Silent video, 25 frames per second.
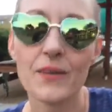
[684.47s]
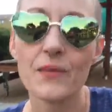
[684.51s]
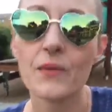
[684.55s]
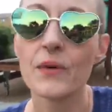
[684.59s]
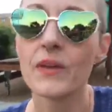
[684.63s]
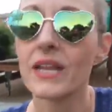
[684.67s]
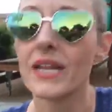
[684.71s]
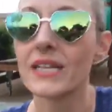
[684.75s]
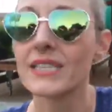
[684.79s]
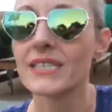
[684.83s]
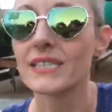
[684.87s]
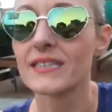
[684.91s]

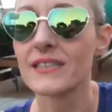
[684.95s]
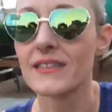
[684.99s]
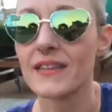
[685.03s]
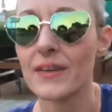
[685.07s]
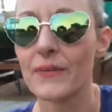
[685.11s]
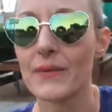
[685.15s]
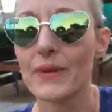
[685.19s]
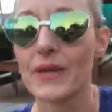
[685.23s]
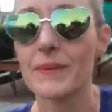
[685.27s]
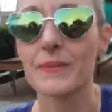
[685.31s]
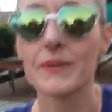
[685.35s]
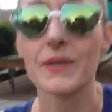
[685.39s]
Well, that's the
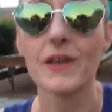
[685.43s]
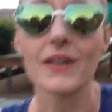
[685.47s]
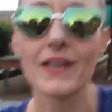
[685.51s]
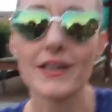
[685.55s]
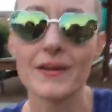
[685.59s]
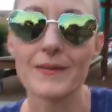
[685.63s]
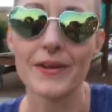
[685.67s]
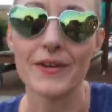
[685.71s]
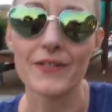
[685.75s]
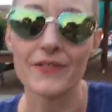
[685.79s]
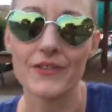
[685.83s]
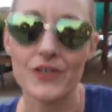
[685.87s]
thing we keep
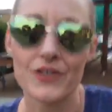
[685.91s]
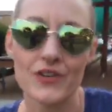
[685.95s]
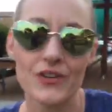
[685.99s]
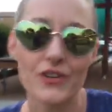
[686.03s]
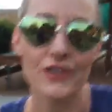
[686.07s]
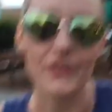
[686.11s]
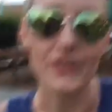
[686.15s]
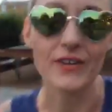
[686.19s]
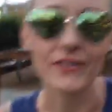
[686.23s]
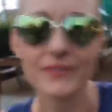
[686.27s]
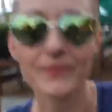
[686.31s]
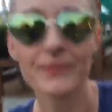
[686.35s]
talking about for
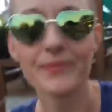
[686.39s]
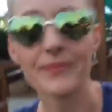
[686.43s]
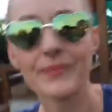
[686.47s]
sure.